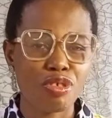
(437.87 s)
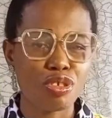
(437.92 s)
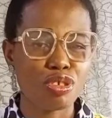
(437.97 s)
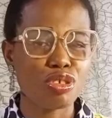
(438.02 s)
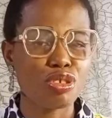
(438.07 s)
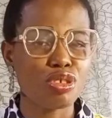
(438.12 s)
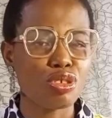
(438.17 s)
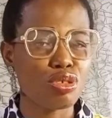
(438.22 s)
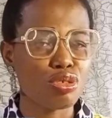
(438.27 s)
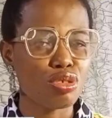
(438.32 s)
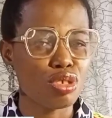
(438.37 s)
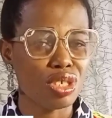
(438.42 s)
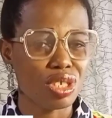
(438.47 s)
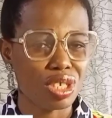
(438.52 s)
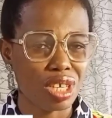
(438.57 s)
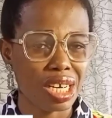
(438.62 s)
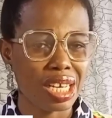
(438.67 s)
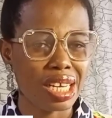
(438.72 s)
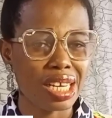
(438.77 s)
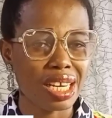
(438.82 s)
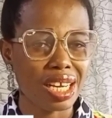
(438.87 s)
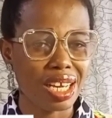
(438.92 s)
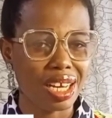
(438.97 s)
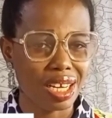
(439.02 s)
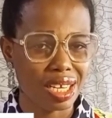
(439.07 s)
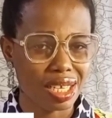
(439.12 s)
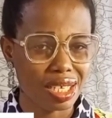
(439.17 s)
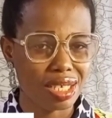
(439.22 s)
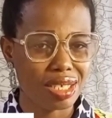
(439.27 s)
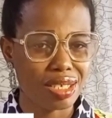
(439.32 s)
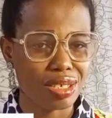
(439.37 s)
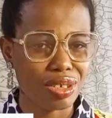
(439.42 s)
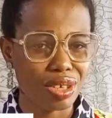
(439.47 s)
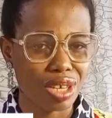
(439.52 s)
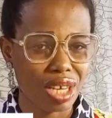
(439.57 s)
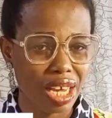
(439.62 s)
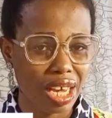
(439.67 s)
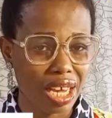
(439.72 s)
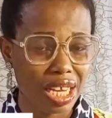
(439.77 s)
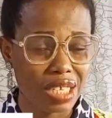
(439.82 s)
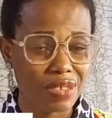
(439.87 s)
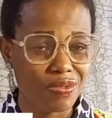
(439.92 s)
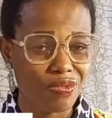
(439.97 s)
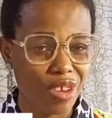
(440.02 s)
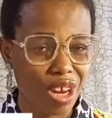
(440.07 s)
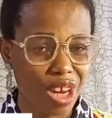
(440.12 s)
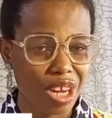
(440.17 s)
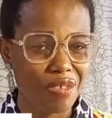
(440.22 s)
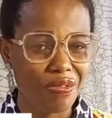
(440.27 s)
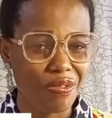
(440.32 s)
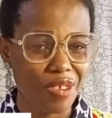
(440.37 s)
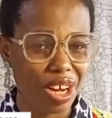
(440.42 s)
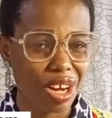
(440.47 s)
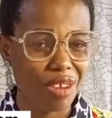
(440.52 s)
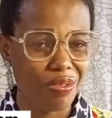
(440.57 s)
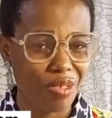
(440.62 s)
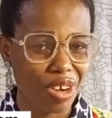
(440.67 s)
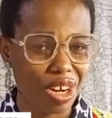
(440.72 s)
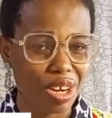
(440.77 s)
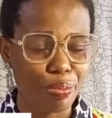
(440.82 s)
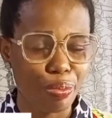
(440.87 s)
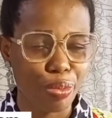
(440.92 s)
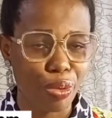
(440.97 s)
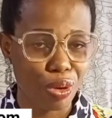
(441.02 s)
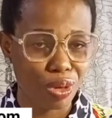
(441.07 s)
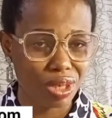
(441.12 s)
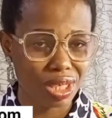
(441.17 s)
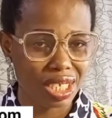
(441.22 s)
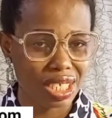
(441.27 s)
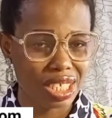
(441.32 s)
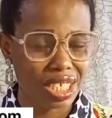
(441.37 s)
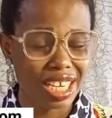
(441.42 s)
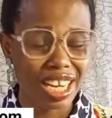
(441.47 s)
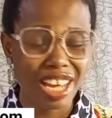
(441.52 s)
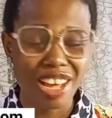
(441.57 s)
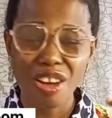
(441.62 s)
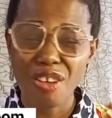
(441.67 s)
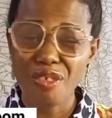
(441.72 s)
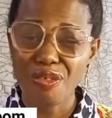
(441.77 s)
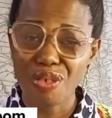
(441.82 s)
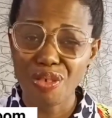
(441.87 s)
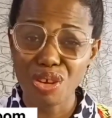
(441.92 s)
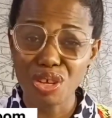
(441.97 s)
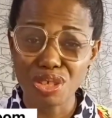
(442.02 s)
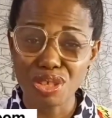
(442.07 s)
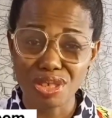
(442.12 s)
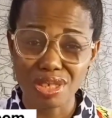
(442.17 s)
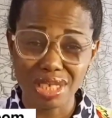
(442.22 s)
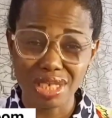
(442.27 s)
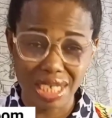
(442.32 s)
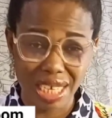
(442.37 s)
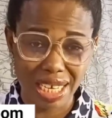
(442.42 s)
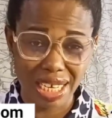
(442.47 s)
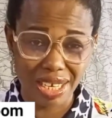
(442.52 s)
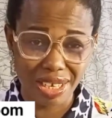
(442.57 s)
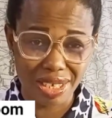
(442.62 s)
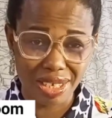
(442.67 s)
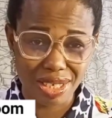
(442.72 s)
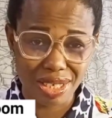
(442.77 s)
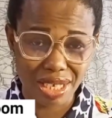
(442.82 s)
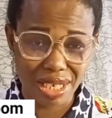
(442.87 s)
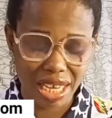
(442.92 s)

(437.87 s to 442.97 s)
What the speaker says: for you to join us. Okay, it's very, very, very important for you to join us.